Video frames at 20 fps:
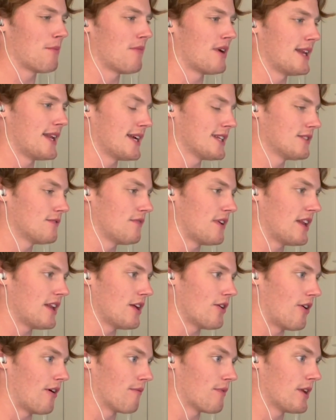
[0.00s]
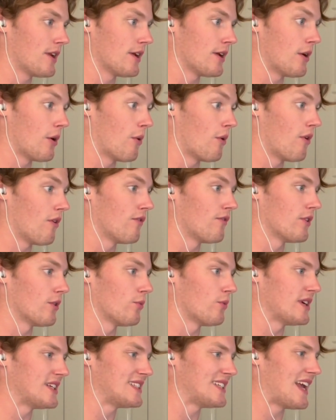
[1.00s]
my next video, I'm gonna go over
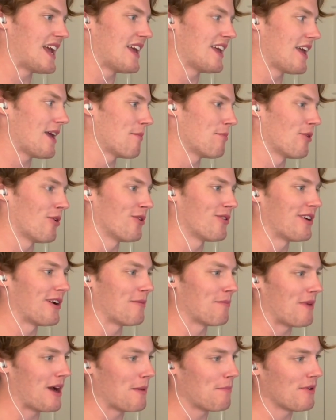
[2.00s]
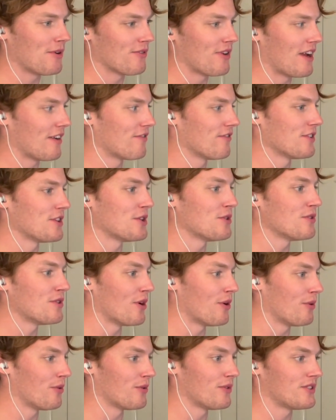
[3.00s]
which AA program might be right for you,
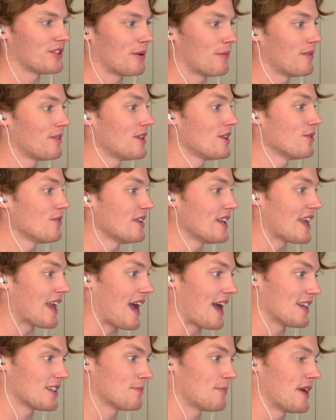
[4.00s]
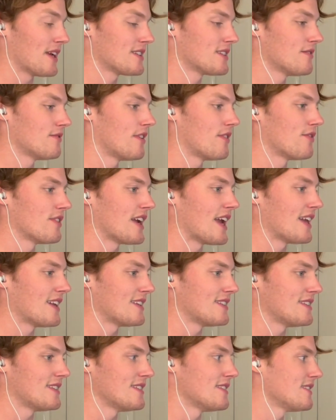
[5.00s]
go through some of the unique aspects of every
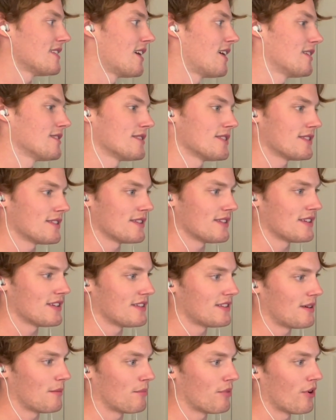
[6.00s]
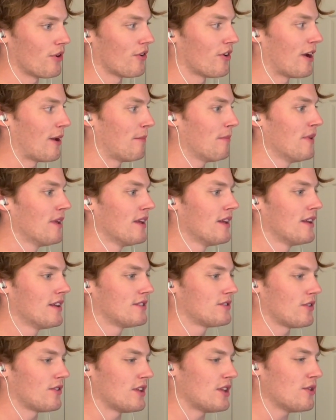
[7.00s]
anesthesiologist assistant program,
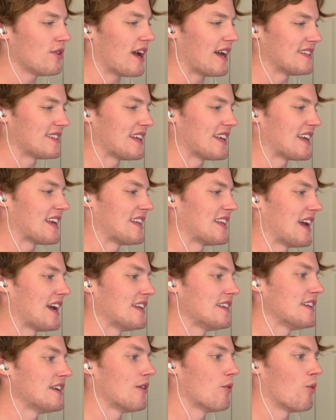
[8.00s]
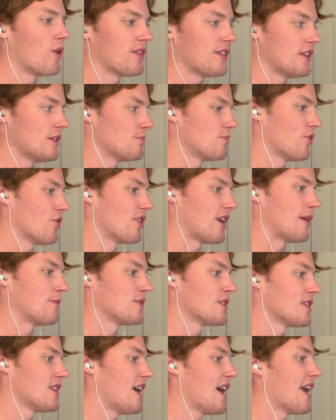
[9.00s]
so that you guys can get an idea of what these
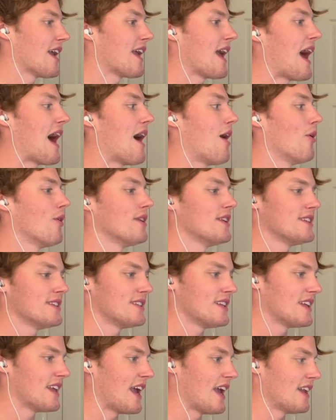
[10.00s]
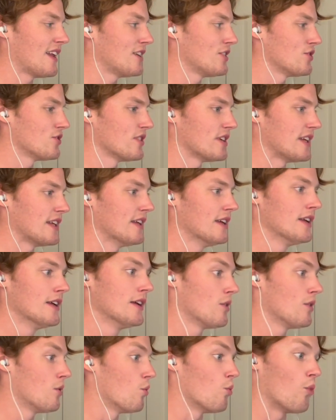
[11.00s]
programs are like, how it is to gain entry,
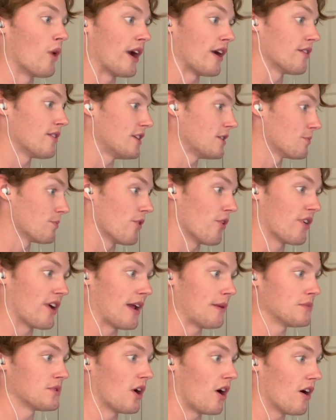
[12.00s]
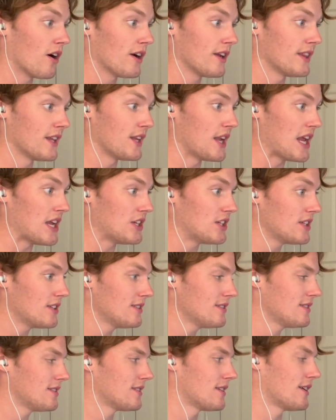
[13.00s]
where these programs are in the
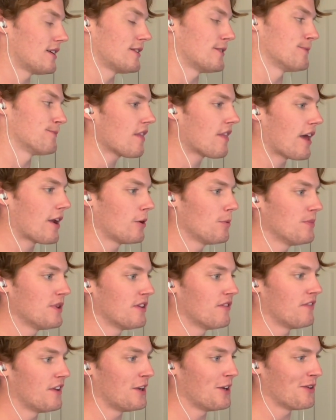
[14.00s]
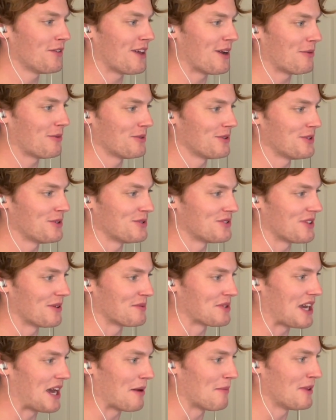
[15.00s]
nation. So that'll be a video that we'll do
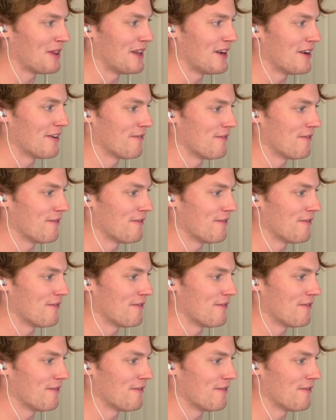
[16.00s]
sometime in the near